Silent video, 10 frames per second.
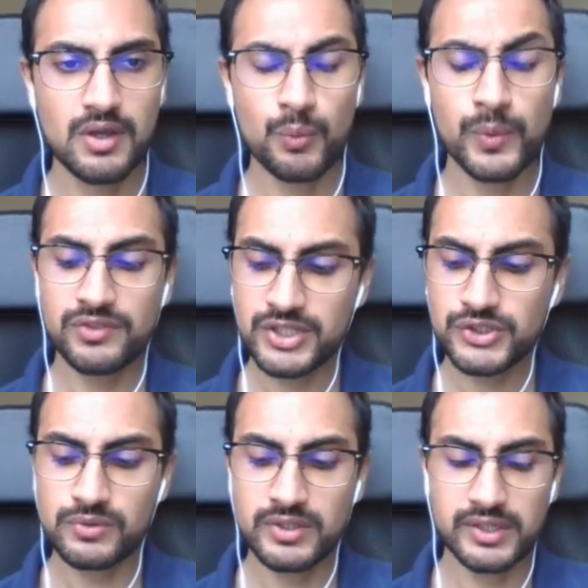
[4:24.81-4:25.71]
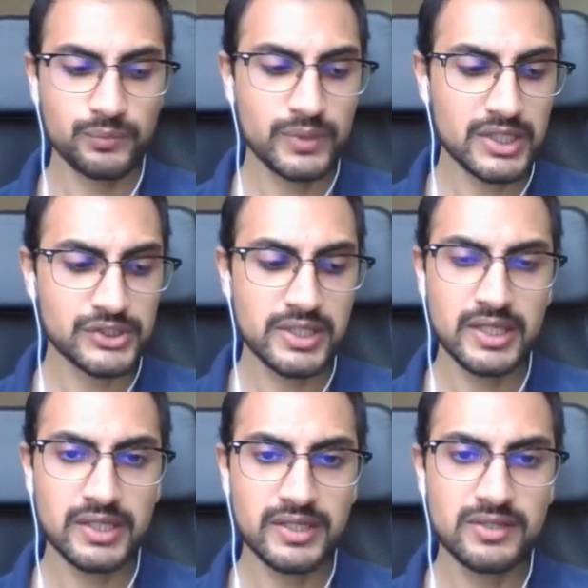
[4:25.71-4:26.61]
With thresholding, we actually
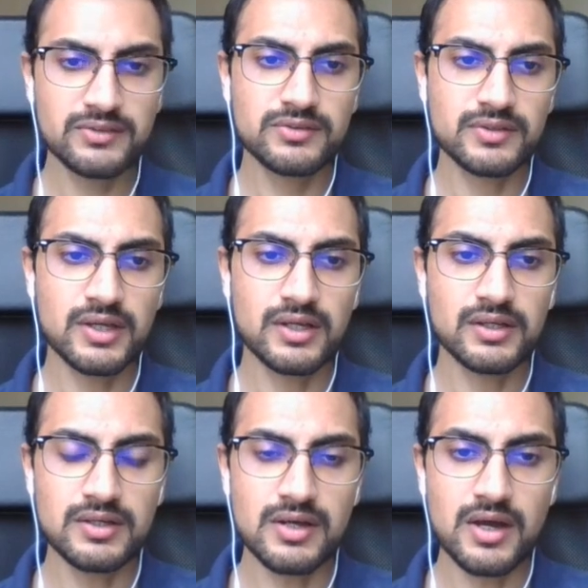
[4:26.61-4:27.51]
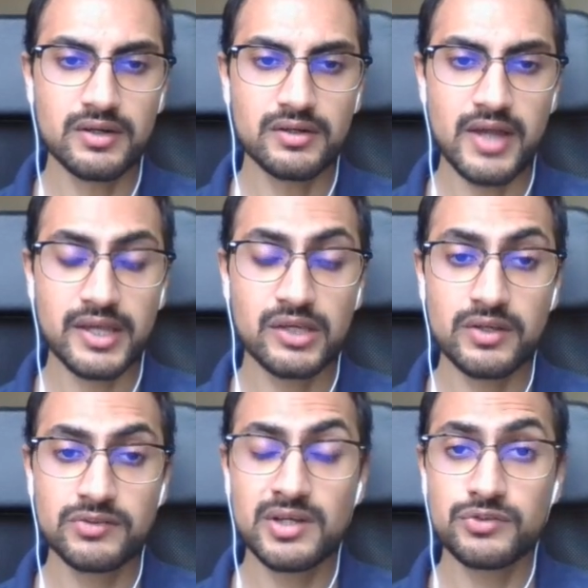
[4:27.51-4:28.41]
increase our
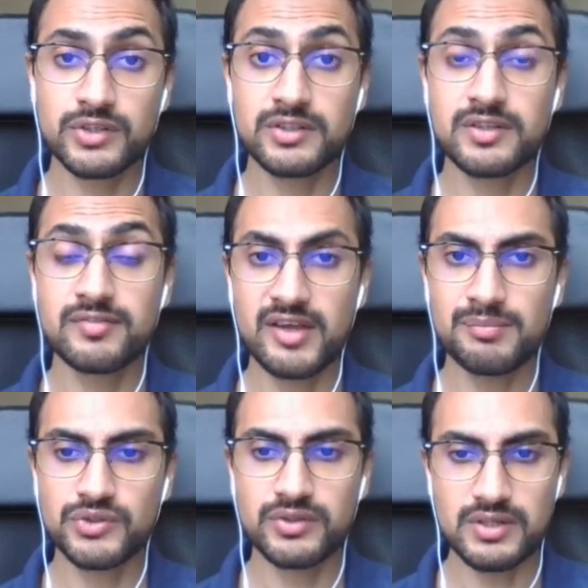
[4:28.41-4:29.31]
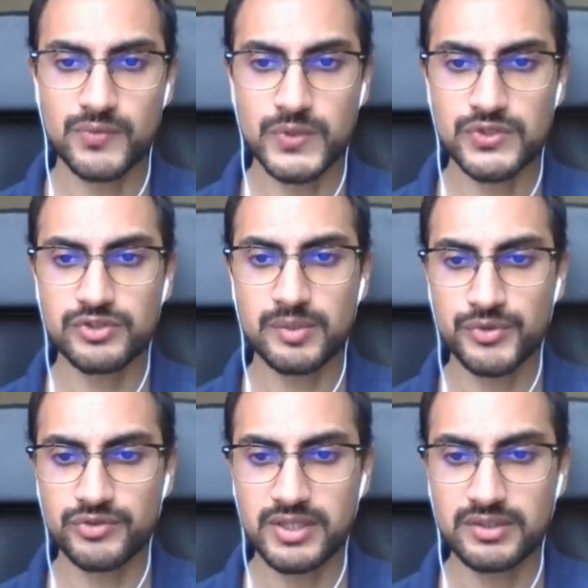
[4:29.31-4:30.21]
accuracy to 65%, which is
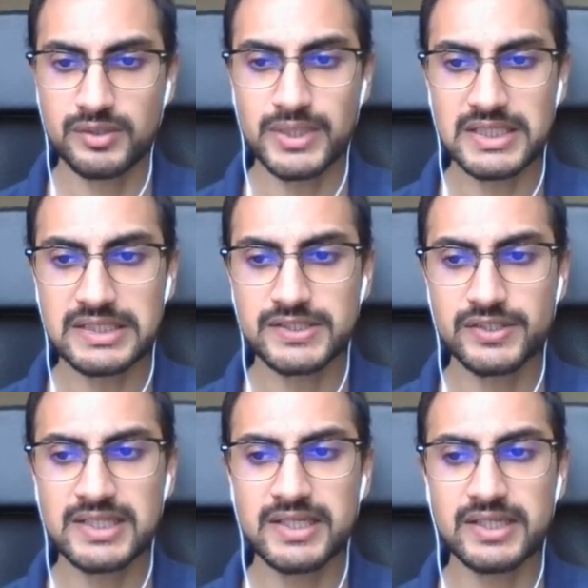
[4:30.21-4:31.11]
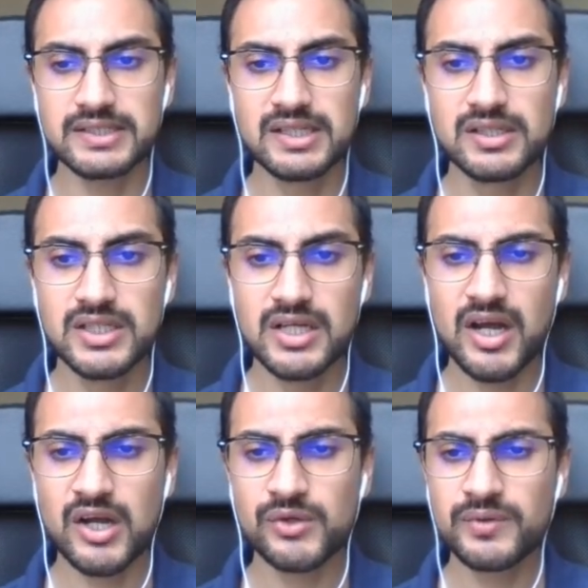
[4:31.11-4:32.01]
represented by the screen line.
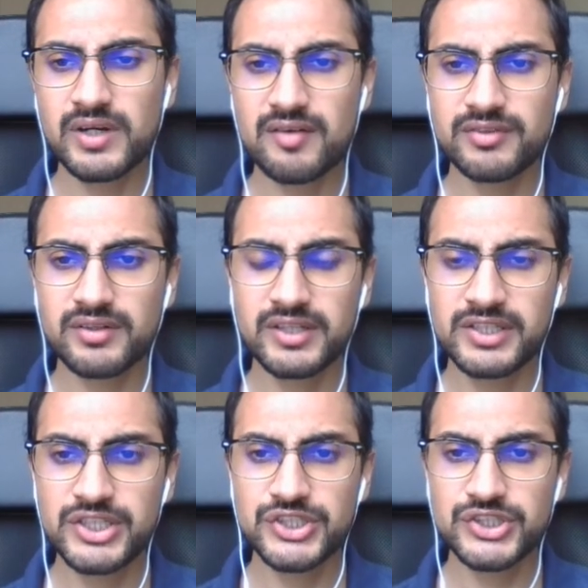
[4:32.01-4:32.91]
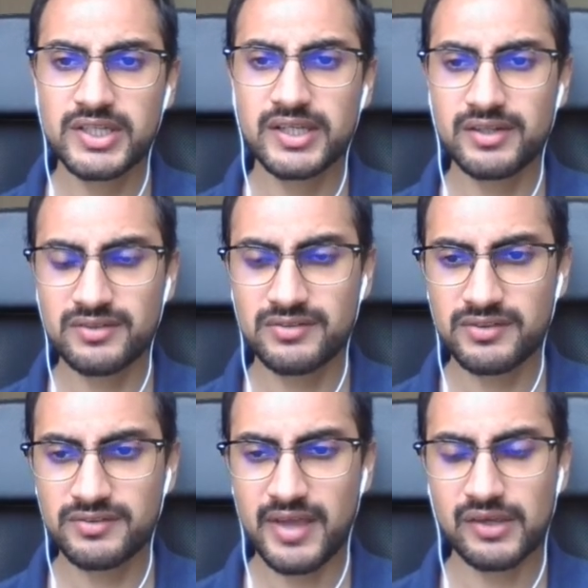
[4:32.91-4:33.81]
However, after an initial increase,
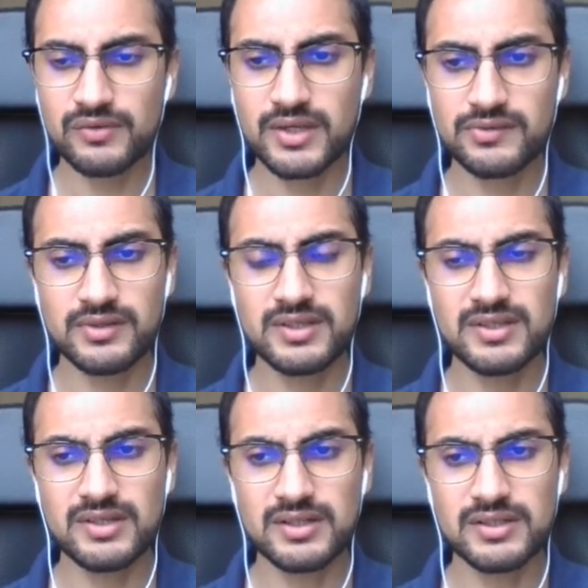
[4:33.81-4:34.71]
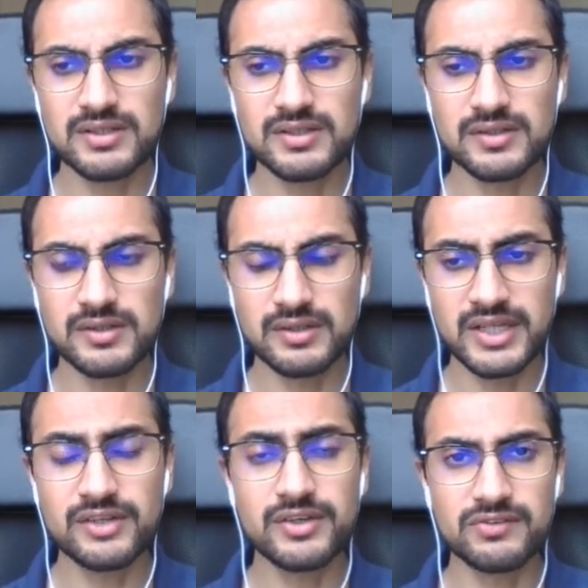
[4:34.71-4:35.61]
this accuracy
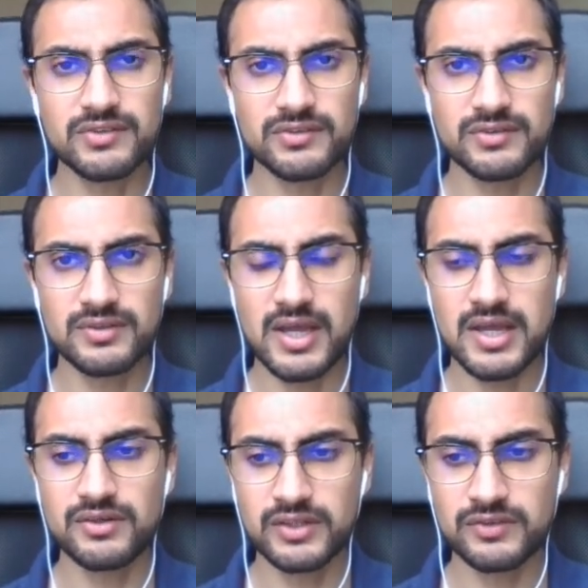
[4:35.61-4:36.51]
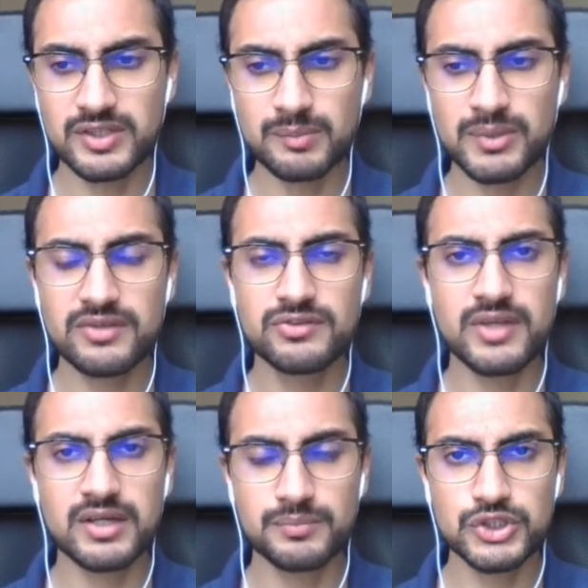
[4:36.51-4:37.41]
decreases and it stabilizes
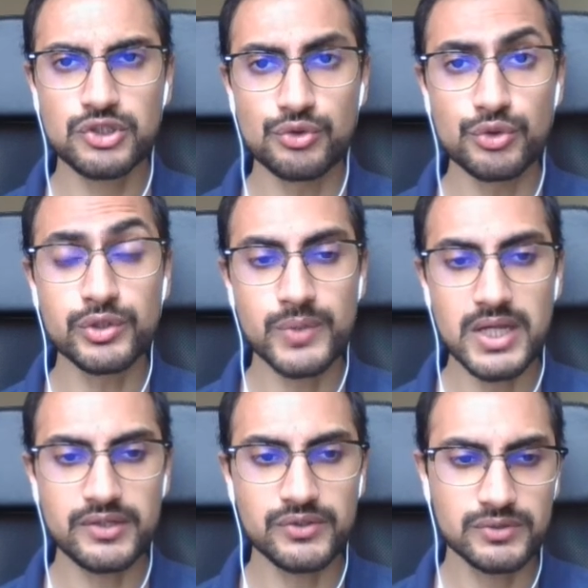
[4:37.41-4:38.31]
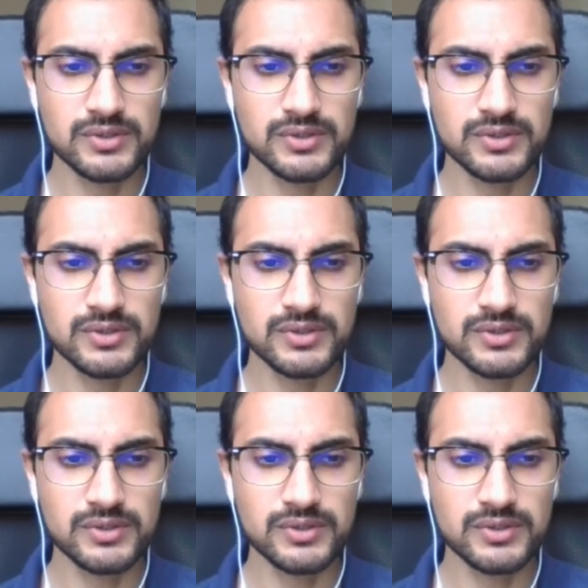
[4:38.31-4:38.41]
at a much lower value.